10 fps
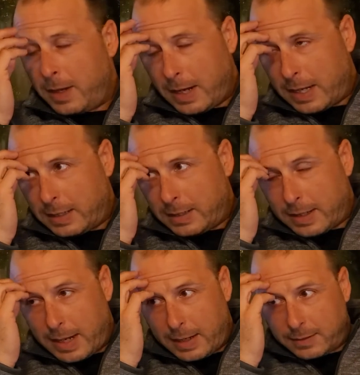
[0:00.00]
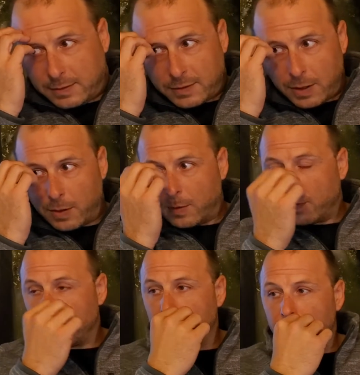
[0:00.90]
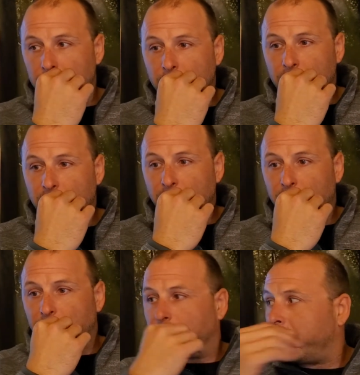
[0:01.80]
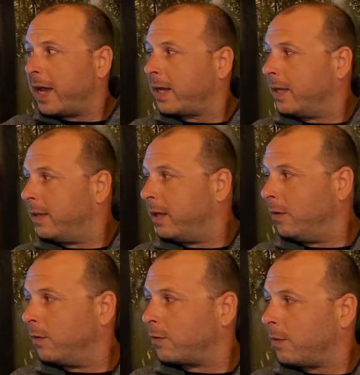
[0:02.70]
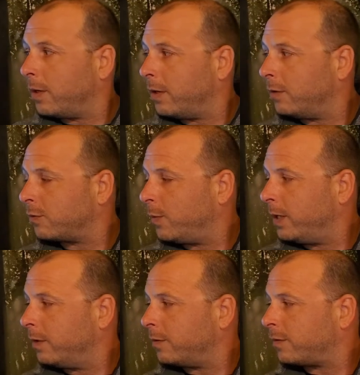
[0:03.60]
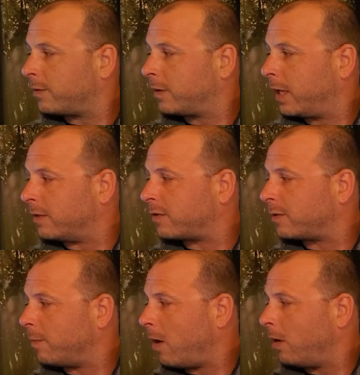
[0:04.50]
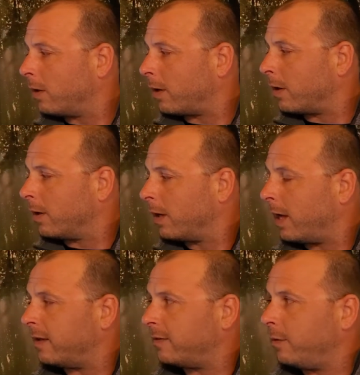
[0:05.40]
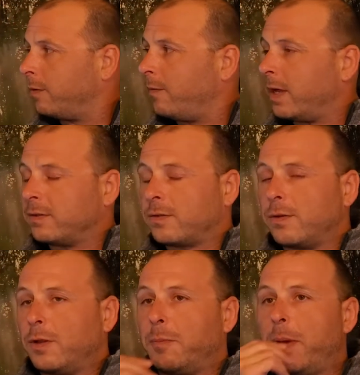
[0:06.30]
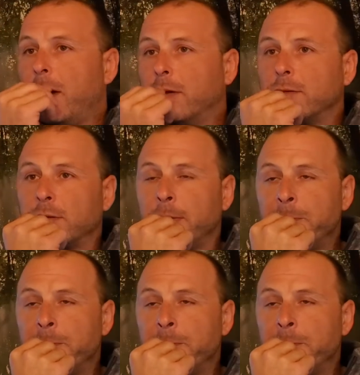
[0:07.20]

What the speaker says: And so that continues on, and those windows get smaller as you advance through the belts.